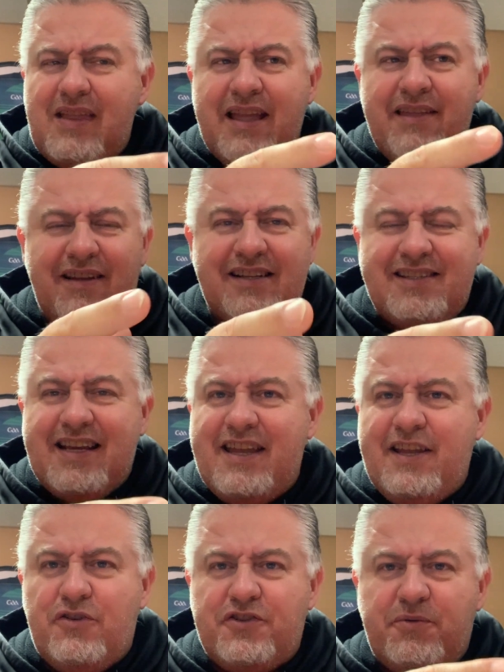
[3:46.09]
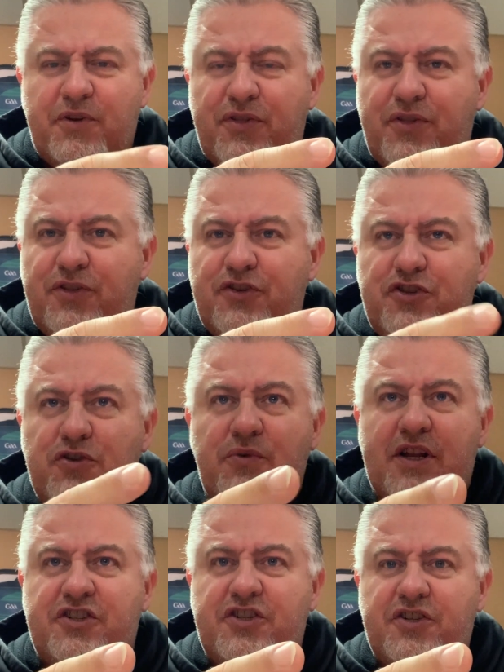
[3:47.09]
and let's say he goes to a
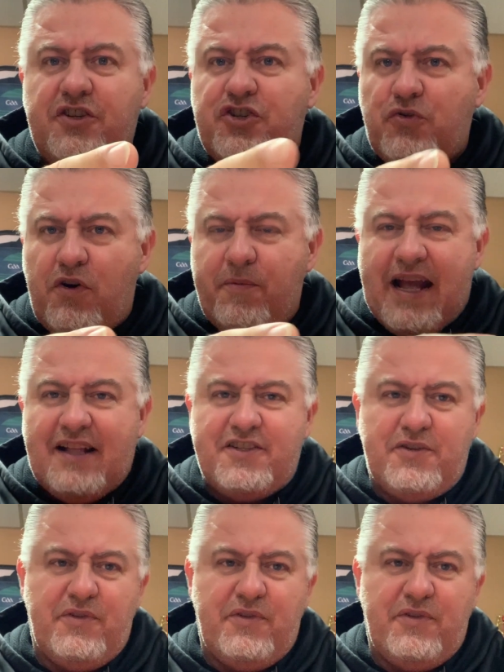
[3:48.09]
2-inch shorter bat.